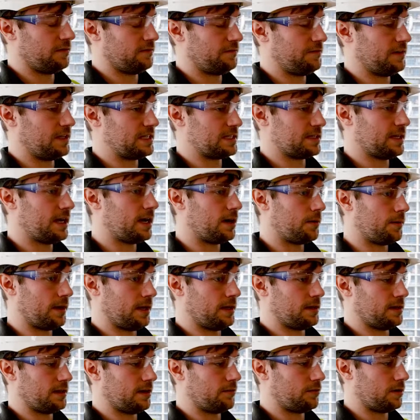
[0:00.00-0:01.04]
fitted out
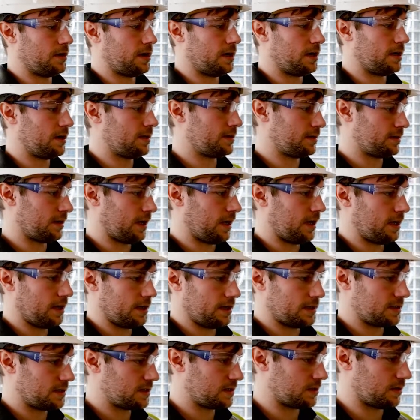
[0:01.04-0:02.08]
and there are
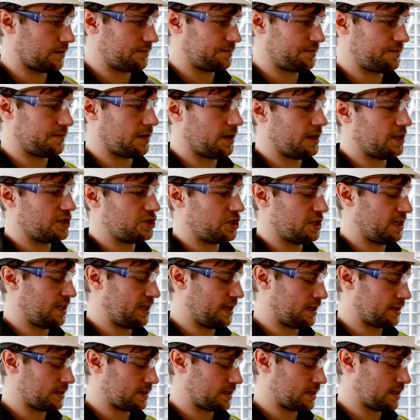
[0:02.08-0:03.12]
soft
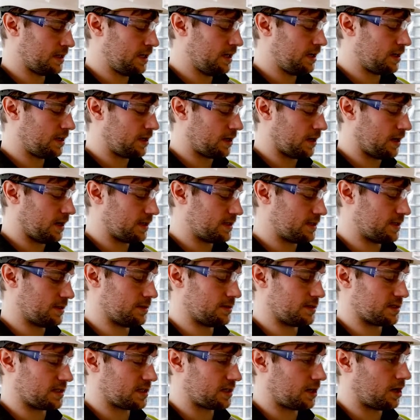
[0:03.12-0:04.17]
furnishings,
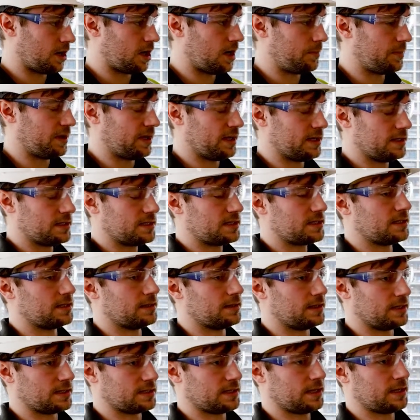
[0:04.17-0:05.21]
curtains, carpets and
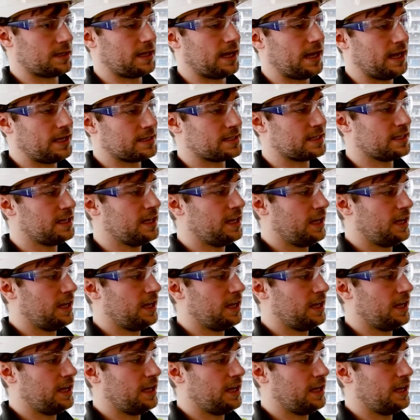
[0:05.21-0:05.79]
things like that,